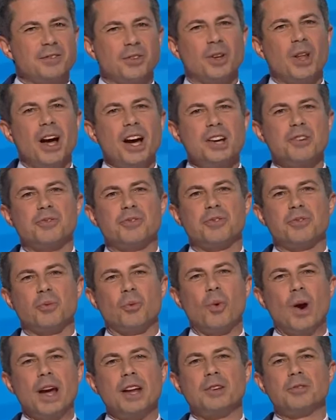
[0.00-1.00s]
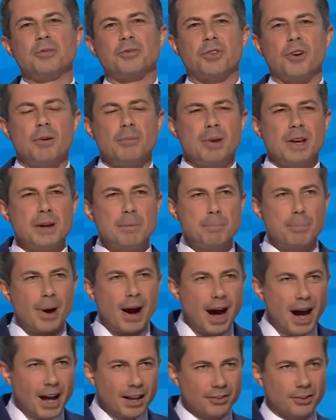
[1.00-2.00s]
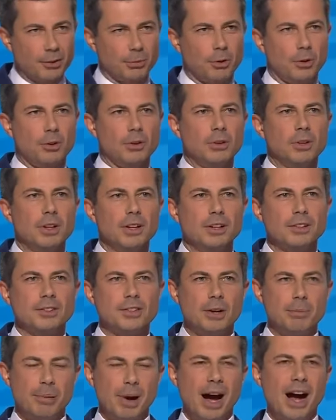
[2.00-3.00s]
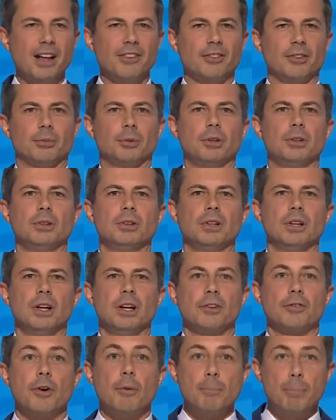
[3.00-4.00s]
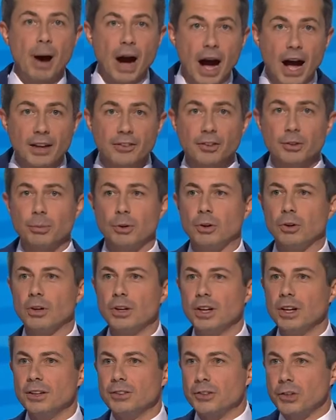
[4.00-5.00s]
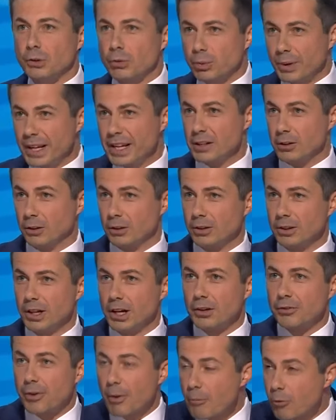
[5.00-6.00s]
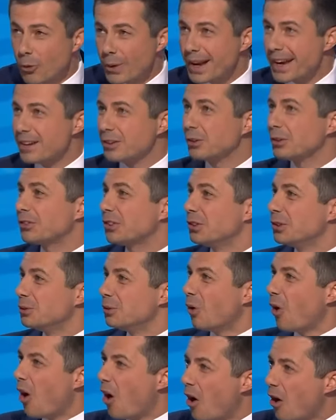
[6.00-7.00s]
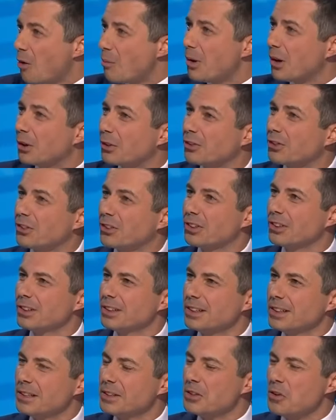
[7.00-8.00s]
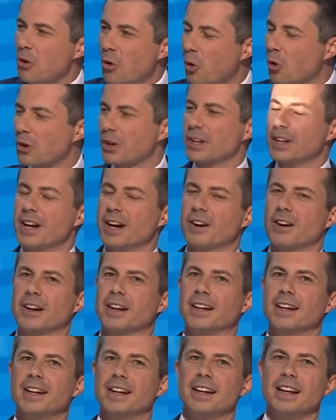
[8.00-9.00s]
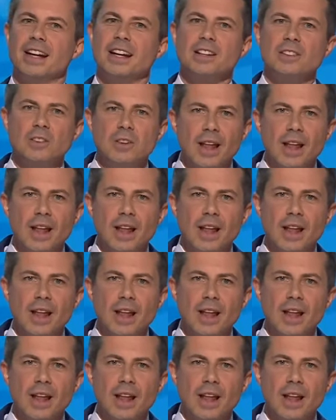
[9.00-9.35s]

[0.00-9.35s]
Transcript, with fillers: kind of life went from impossible to possible, from possible to real, from real to almost ordinary